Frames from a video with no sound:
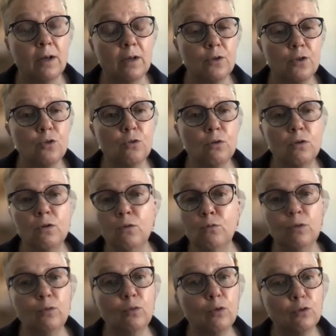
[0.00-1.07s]
So
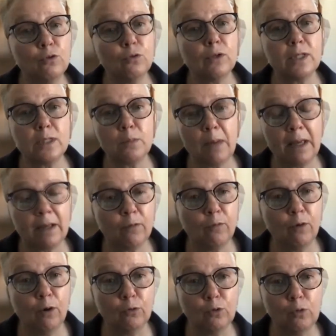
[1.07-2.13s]
with due respect
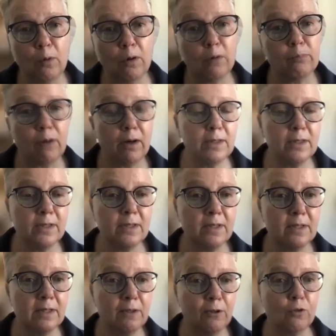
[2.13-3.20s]
for Nobel
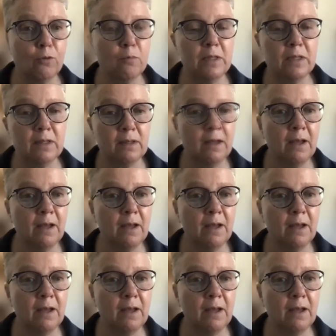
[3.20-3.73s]
Prizes, economic,